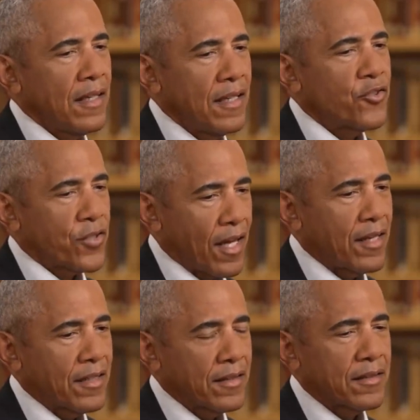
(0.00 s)
in
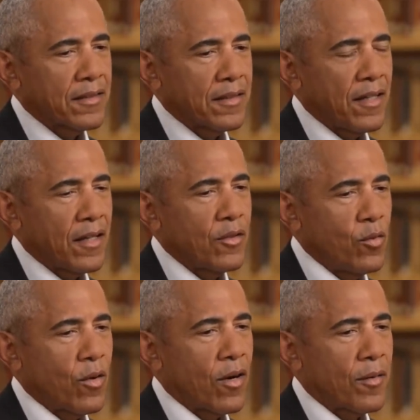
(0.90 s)
China uh,
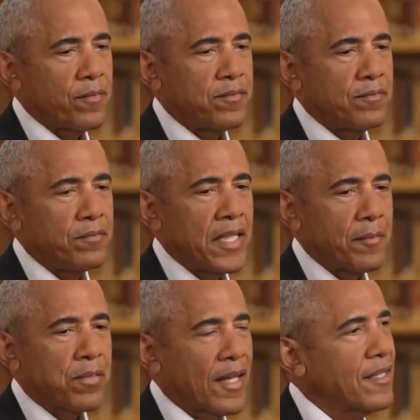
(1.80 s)
who are
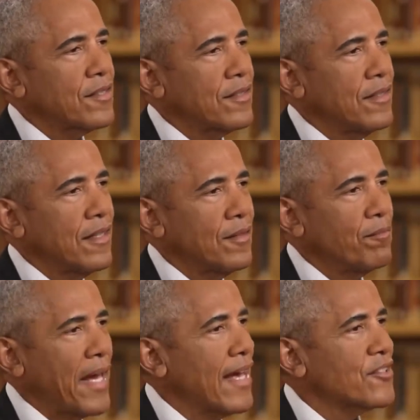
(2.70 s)
being placed
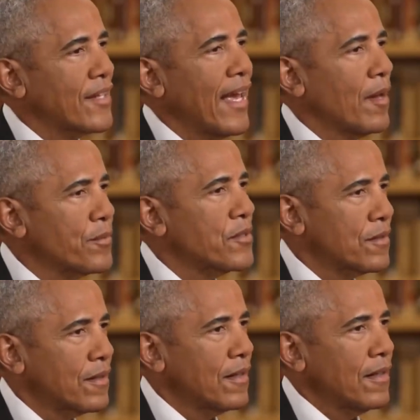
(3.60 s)
in mass
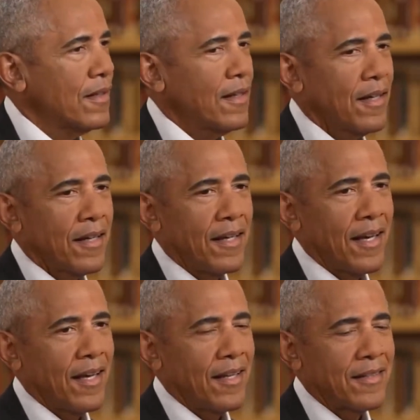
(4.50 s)
camps uh,
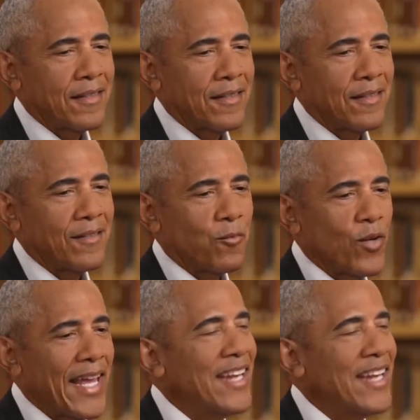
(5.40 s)
and re